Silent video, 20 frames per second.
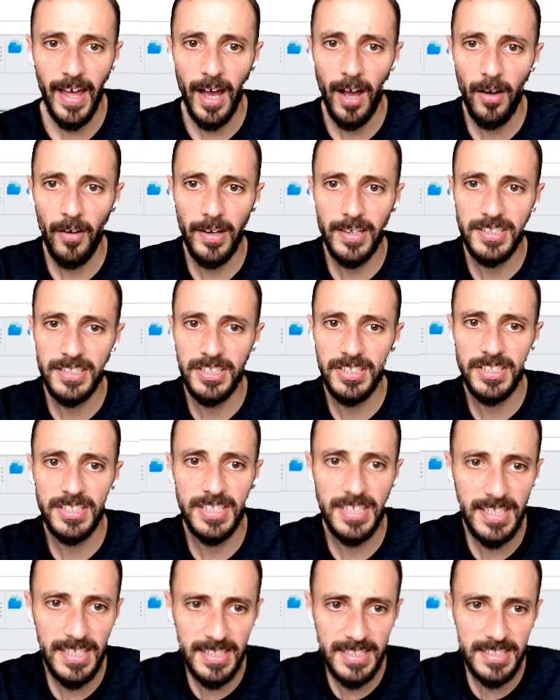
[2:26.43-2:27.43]
as you
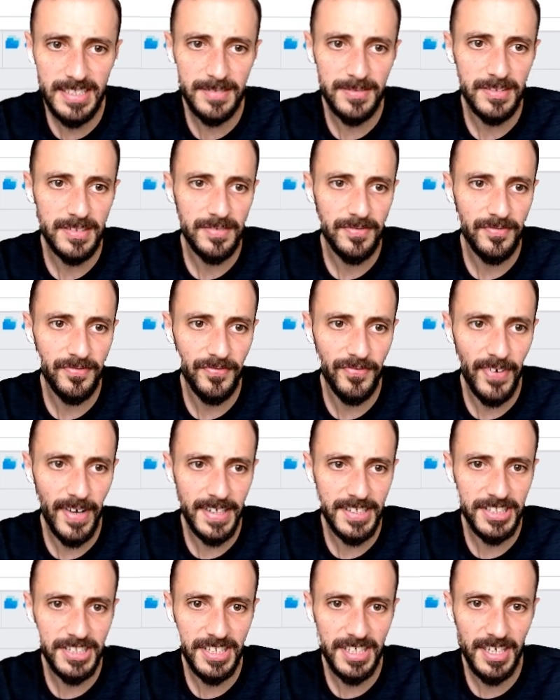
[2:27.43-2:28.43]
see, it's
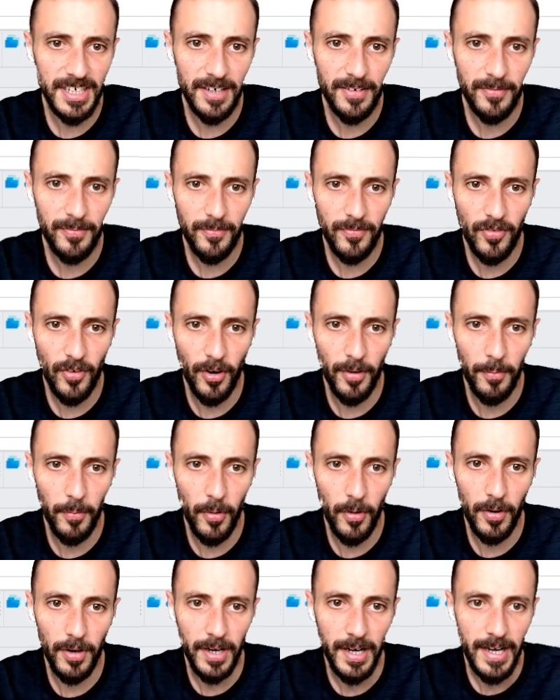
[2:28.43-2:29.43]
fetching from,
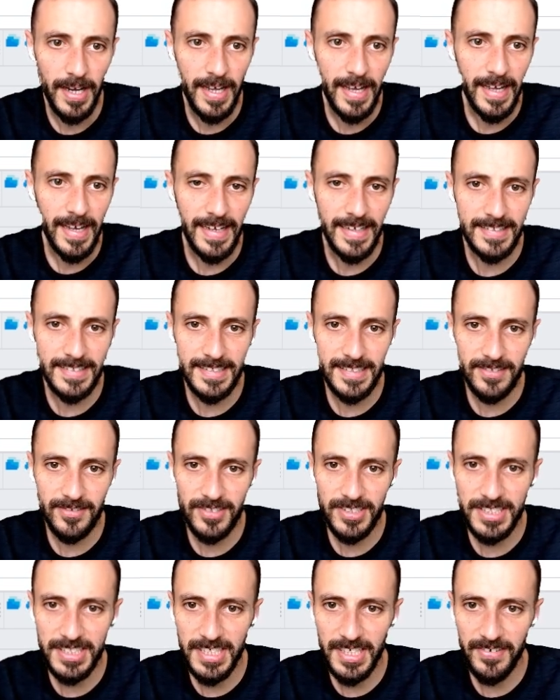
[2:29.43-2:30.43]
or it's
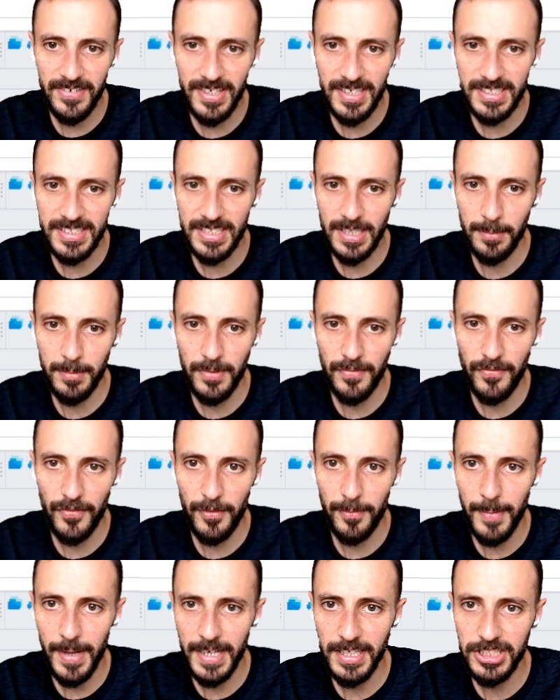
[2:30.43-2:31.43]
receiving some
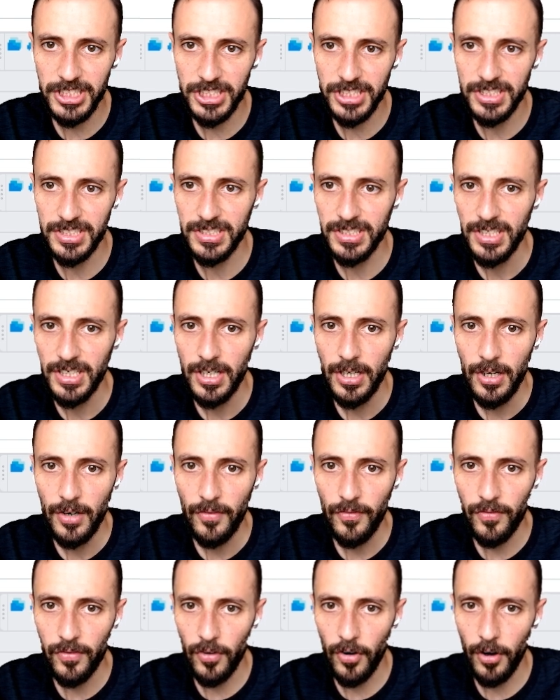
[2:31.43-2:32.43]
information
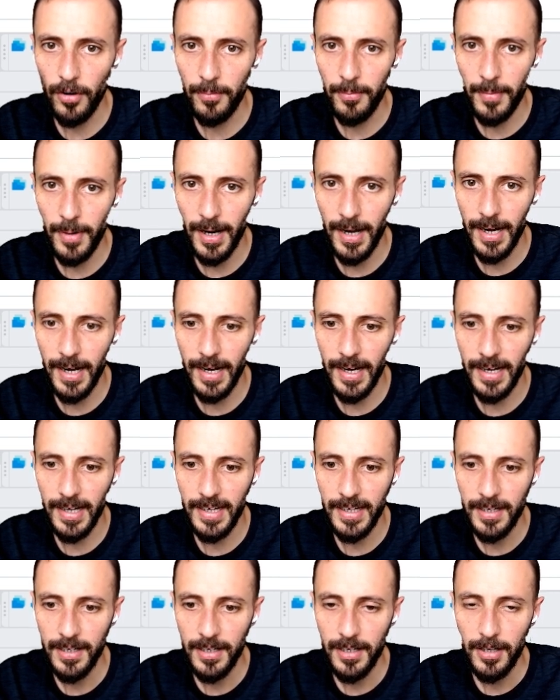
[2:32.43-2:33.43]
from my
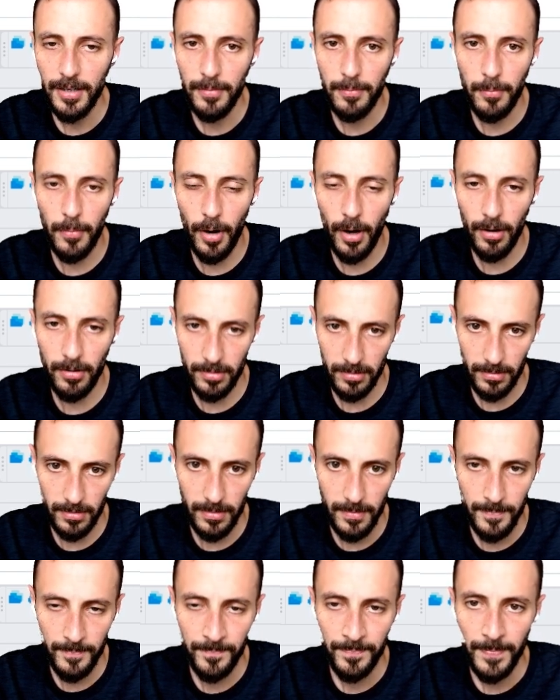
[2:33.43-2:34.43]
model,
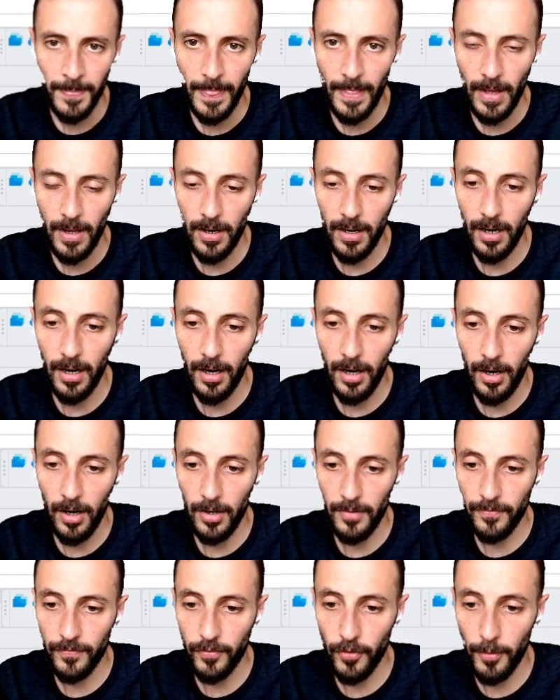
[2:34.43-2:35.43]

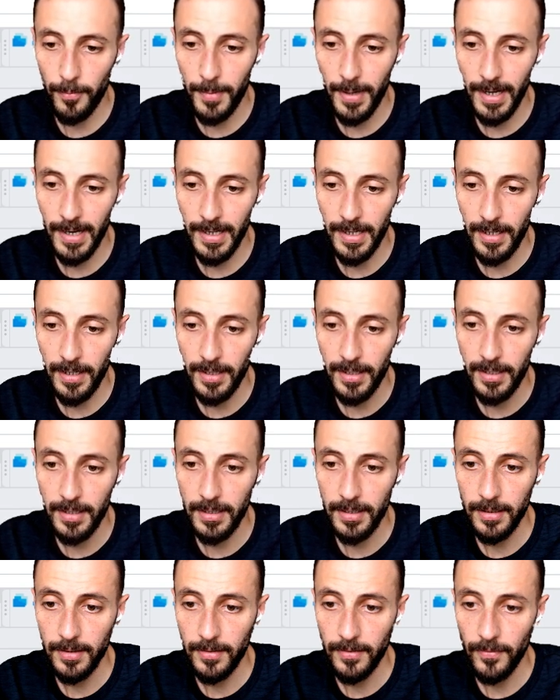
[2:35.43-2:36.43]
from my
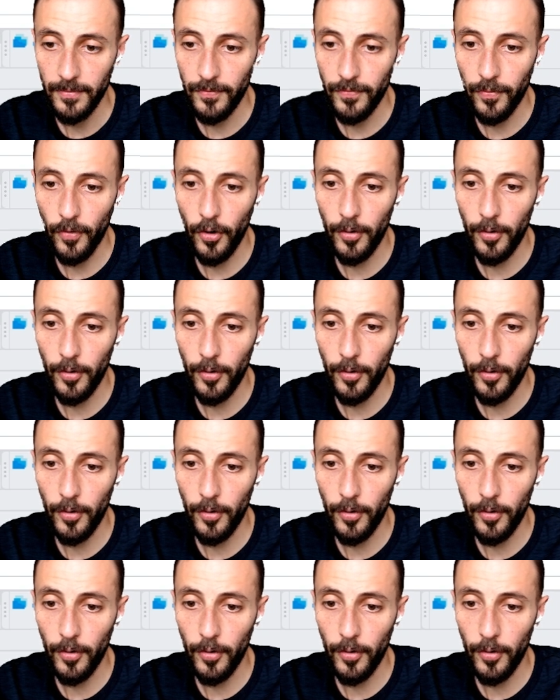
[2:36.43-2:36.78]
Forma